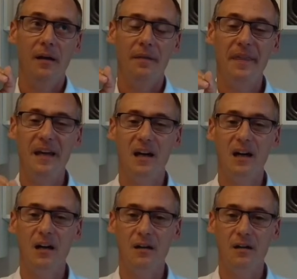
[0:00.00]
they
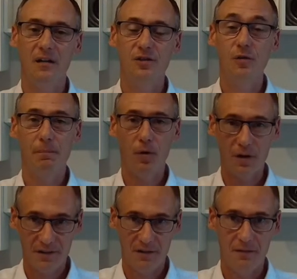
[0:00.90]
are
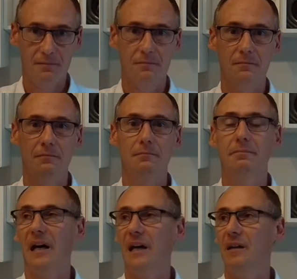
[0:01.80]
supported
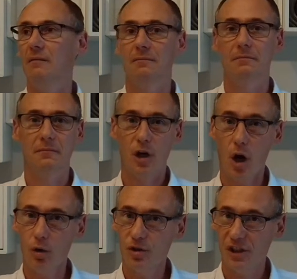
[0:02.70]
by
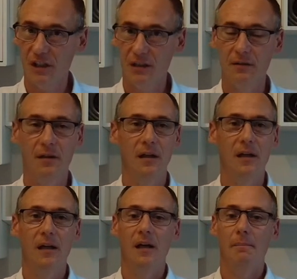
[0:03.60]
coaching,
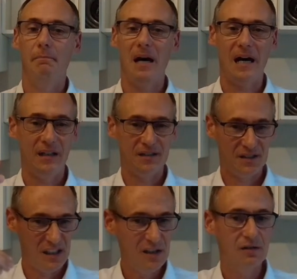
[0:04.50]
by
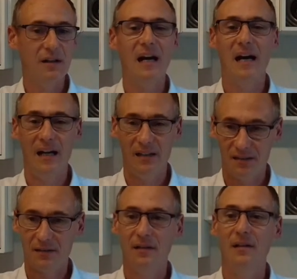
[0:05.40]
senior guys,